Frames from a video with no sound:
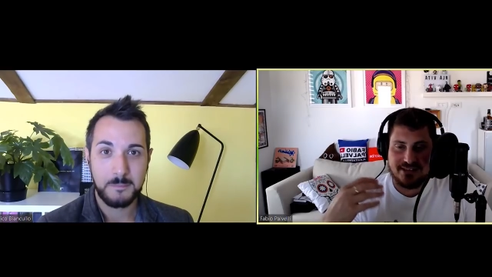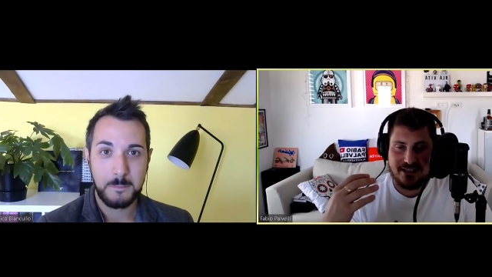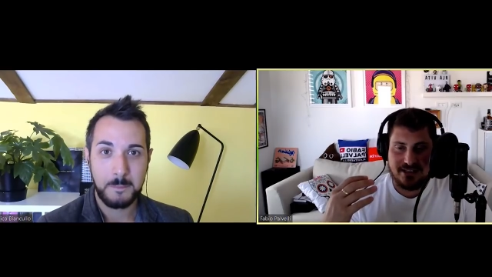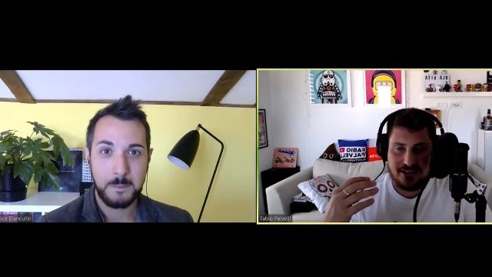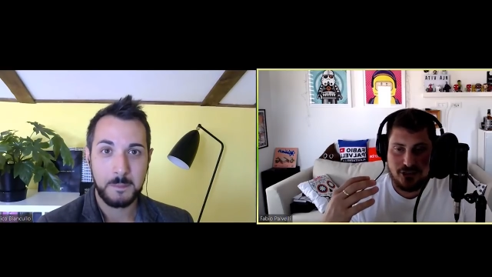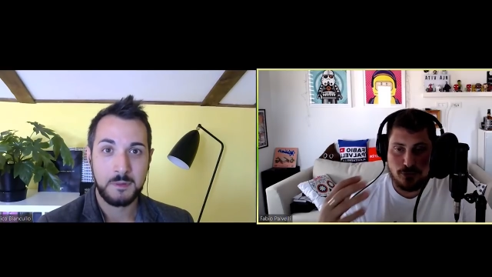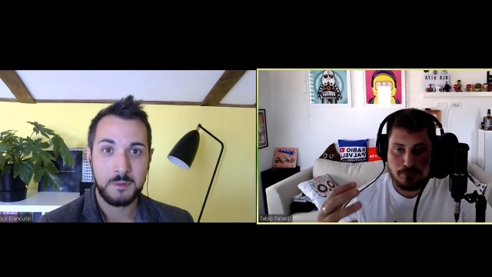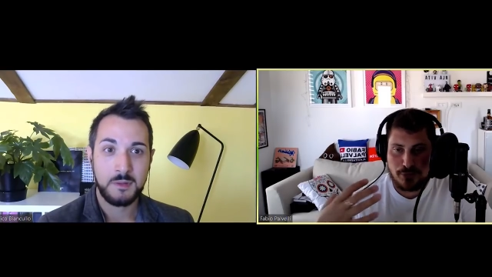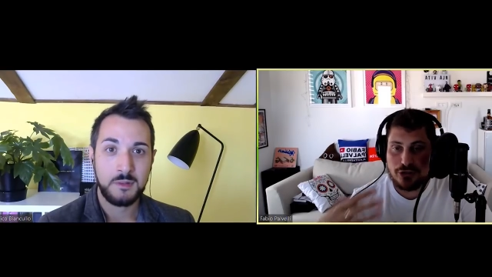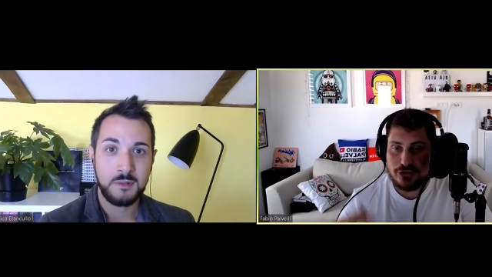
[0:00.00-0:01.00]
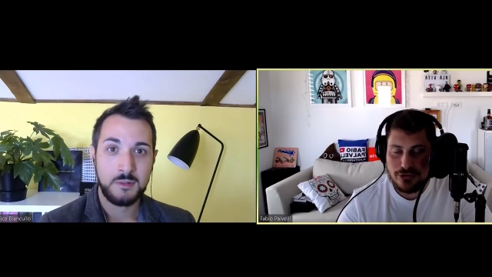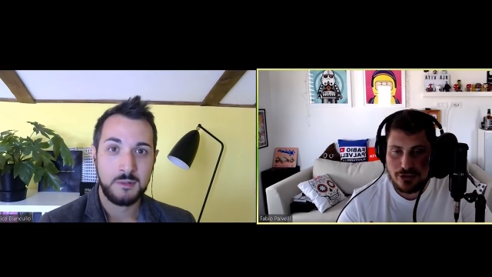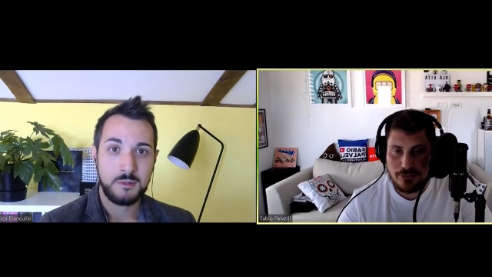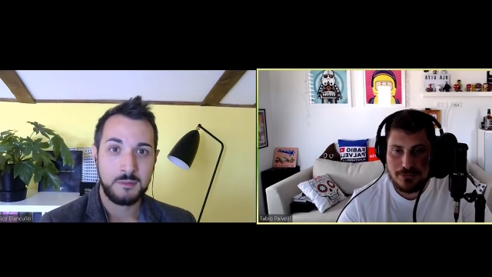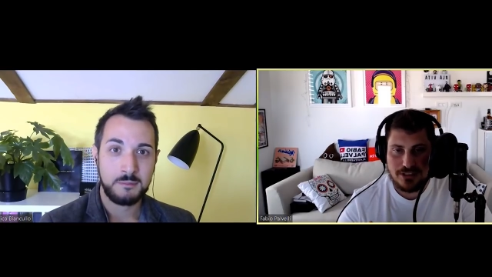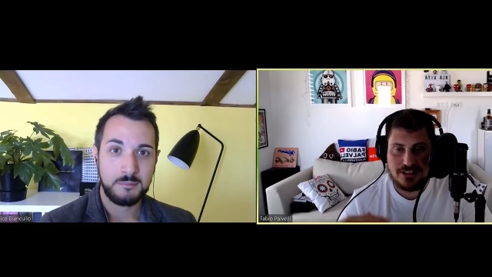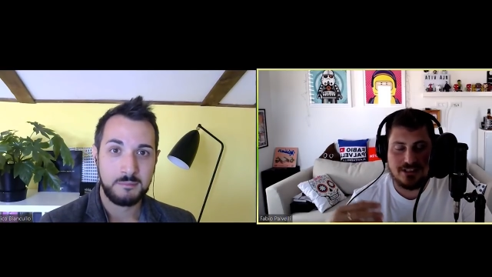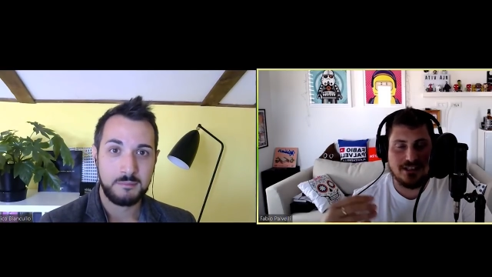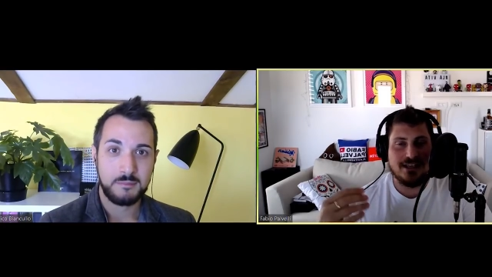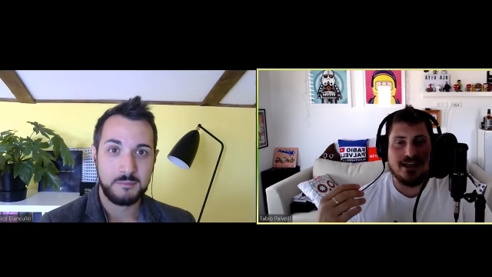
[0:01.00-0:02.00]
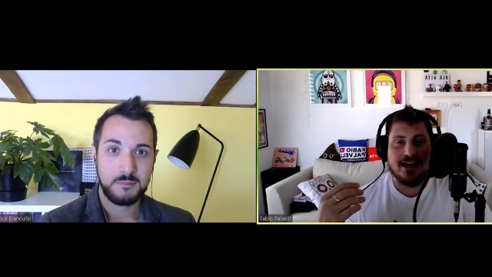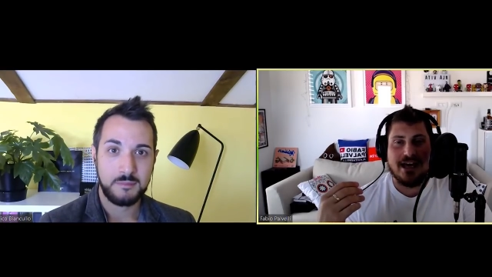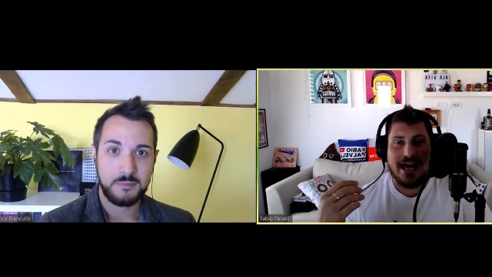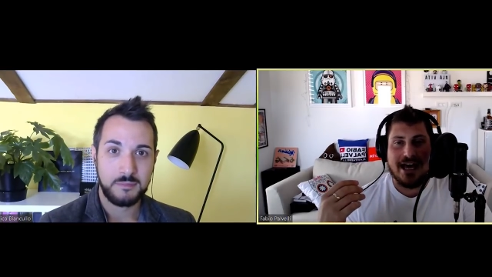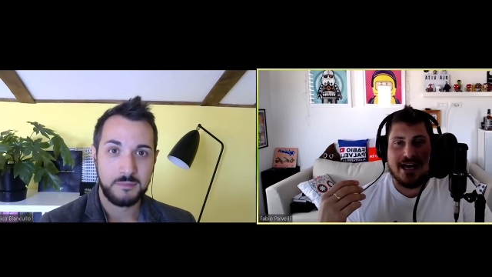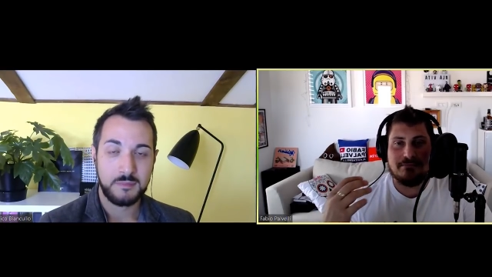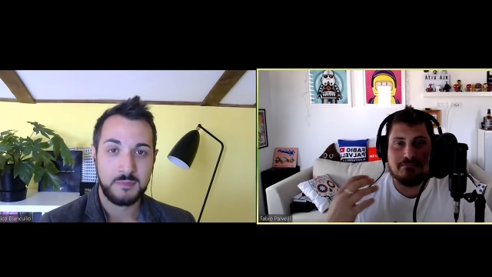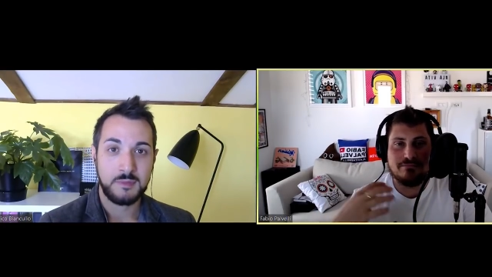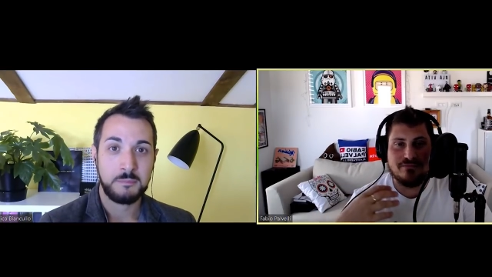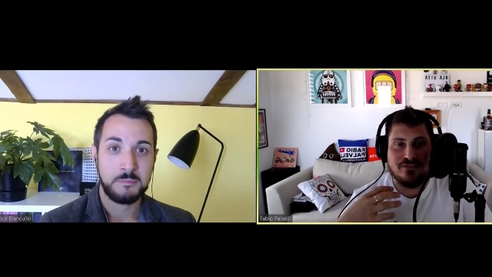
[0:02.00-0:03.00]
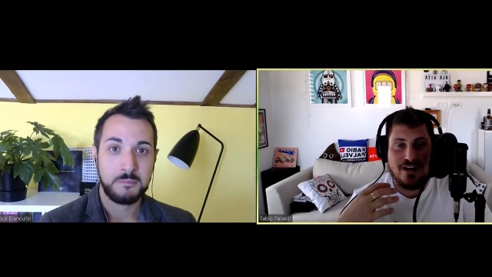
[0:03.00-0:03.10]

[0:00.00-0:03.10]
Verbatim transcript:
Speaker 1: that you brought to the community. I am